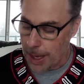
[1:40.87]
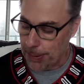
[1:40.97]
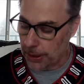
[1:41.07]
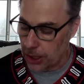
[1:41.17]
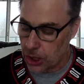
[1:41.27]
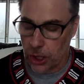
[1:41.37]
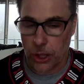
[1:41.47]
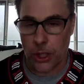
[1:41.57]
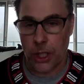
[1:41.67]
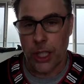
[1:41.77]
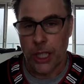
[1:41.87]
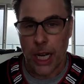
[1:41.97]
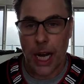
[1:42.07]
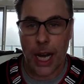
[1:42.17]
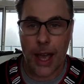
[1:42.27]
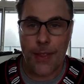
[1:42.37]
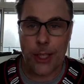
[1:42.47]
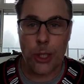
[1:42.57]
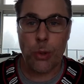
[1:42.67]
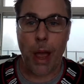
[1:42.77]
HIPAA Lunch and Learn, and
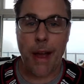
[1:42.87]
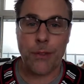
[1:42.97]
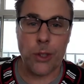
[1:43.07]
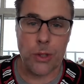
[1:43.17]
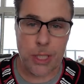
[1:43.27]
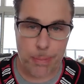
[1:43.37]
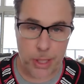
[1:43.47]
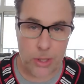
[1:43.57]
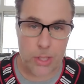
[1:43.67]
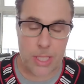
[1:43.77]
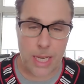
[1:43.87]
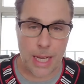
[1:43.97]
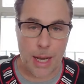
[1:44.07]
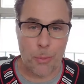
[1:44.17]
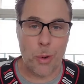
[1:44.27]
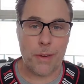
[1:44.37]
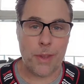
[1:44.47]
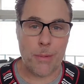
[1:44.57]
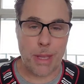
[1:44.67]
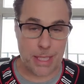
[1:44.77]
then 2 afternoon speakers. One of
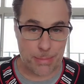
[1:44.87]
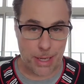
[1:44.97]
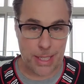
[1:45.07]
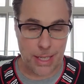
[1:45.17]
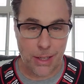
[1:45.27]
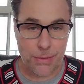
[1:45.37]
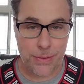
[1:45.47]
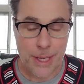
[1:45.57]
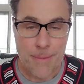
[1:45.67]
them is myself.